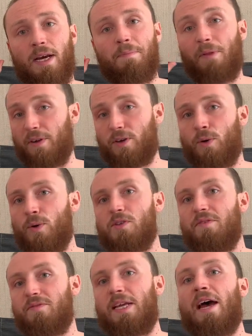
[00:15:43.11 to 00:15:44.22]
but the cause
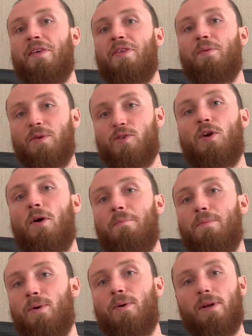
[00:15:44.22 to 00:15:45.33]
of death was not
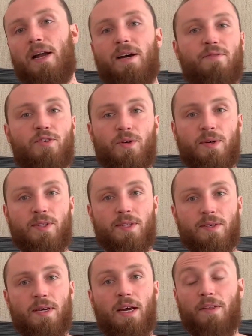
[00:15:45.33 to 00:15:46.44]
poor life choices.